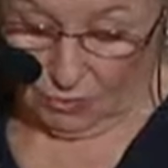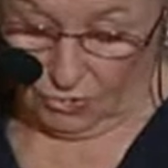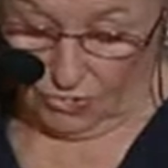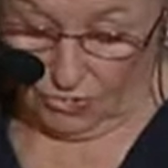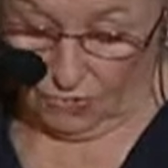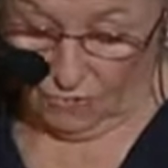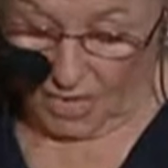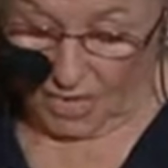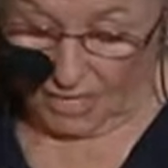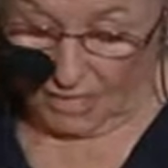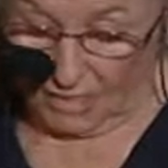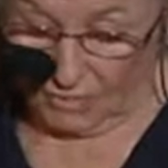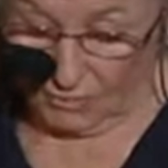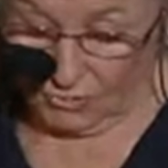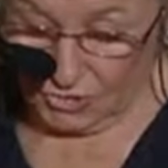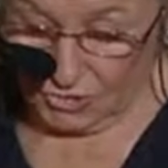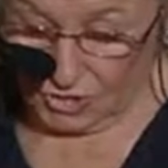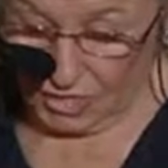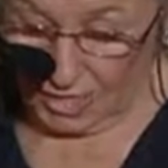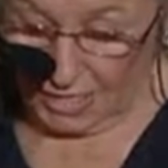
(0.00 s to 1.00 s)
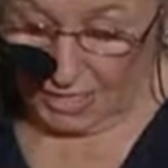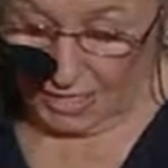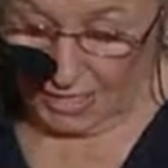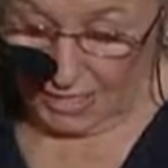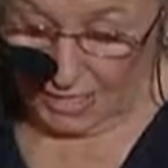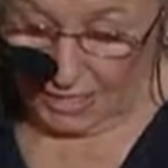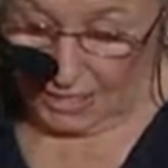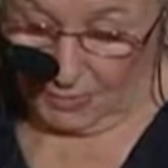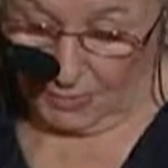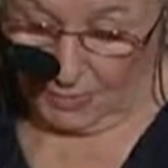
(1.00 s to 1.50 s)
would have made him
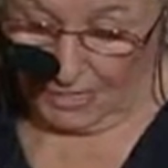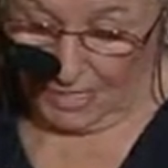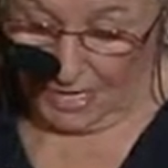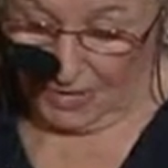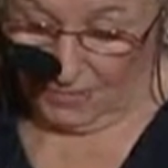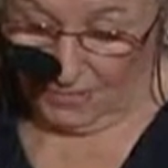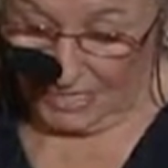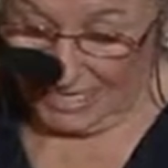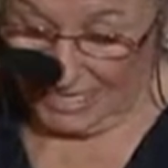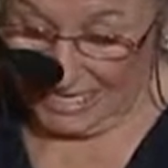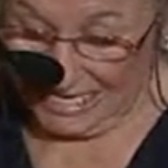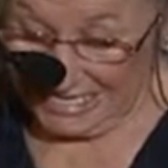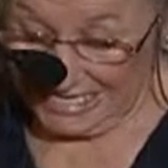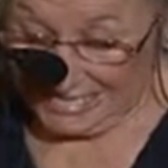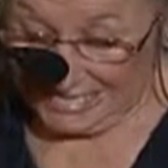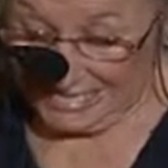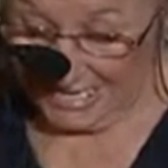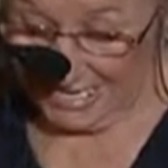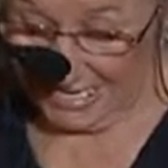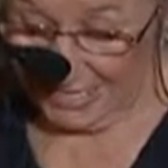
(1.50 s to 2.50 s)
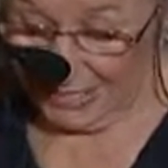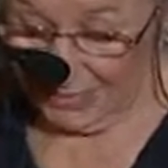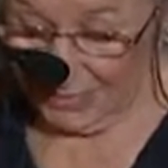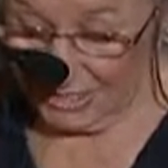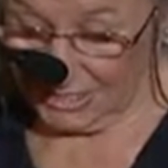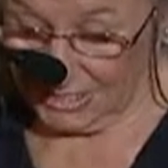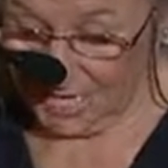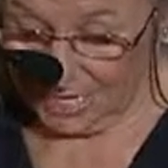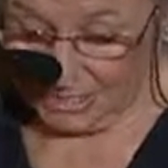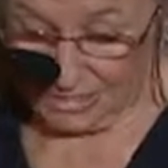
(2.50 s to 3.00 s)
shy about having his name
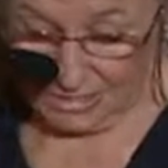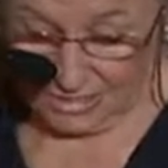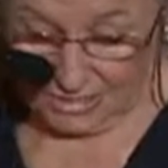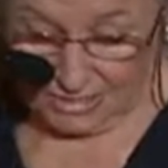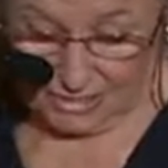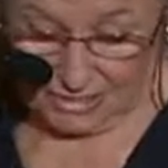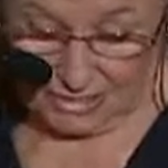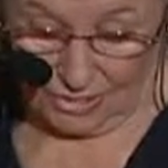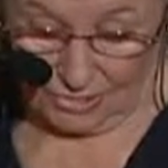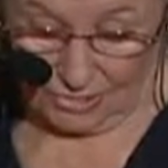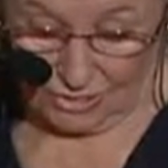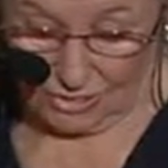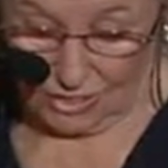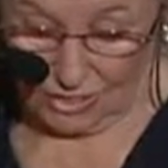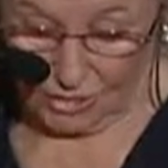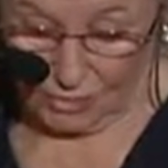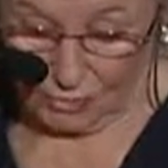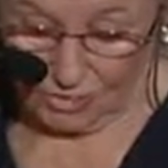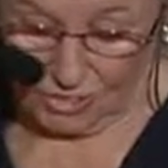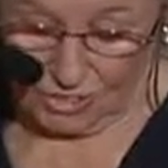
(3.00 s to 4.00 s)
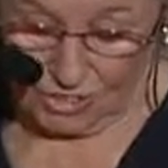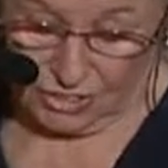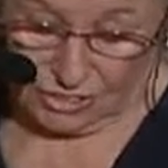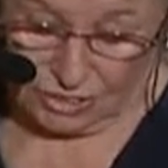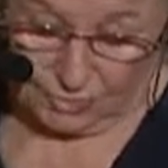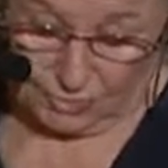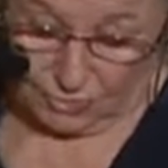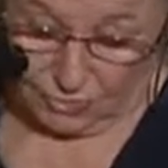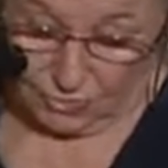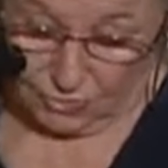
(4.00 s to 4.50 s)
attached to the Social
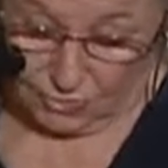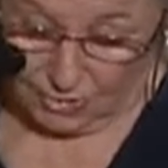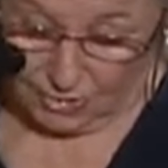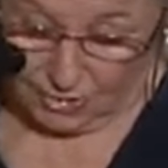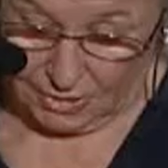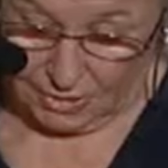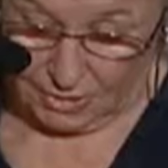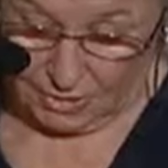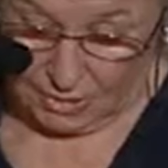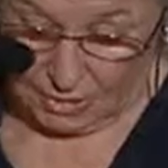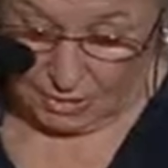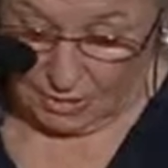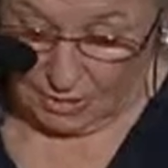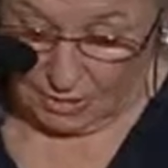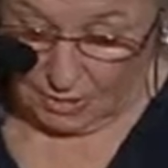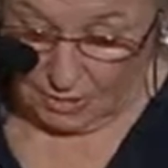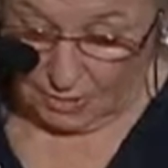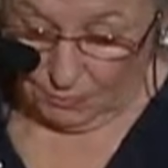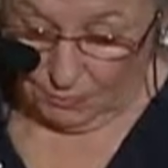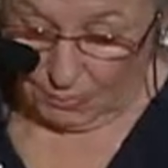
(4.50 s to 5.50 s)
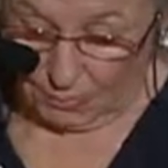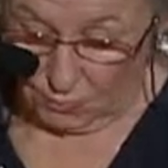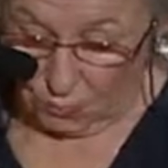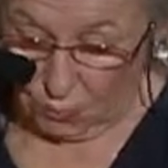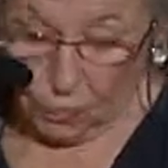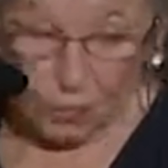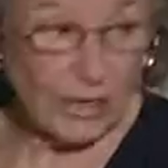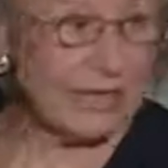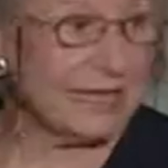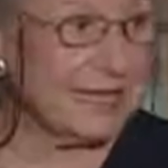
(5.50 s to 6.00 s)
Entrepreneurship Award. But
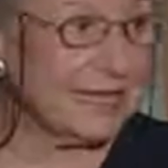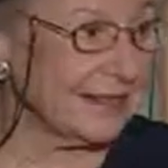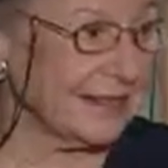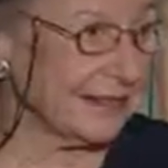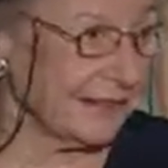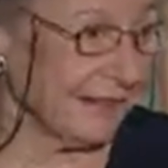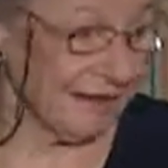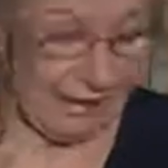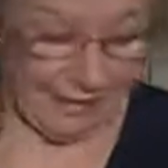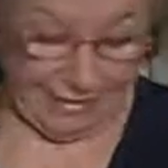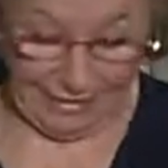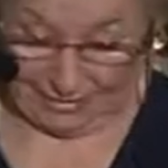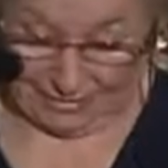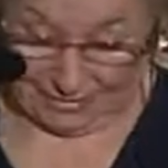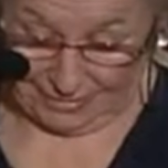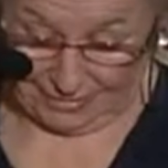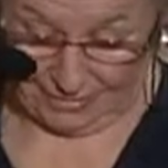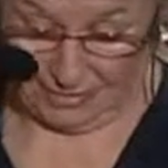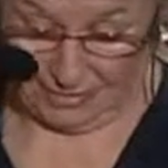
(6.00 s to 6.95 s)
we think